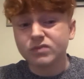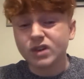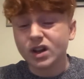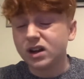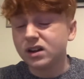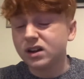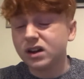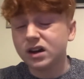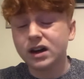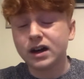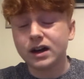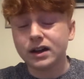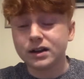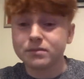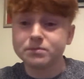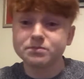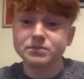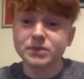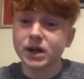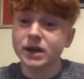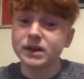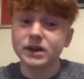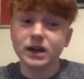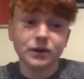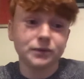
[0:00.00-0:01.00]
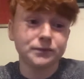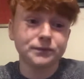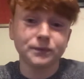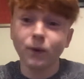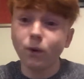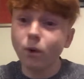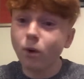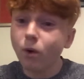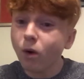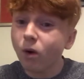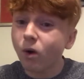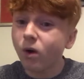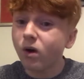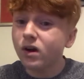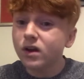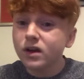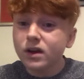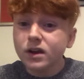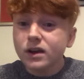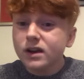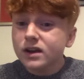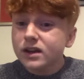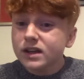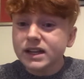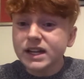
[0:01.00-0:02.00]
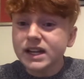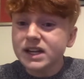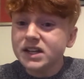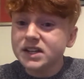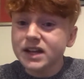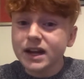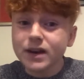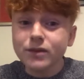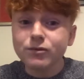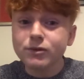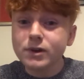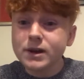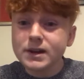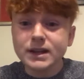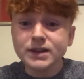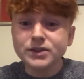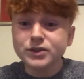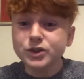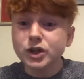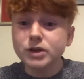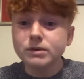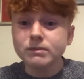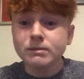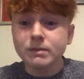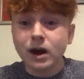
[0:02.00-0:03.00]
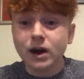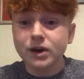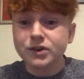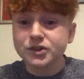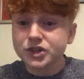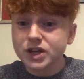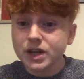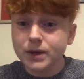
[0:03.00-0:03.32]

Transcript: And a 4. He didn't really do much.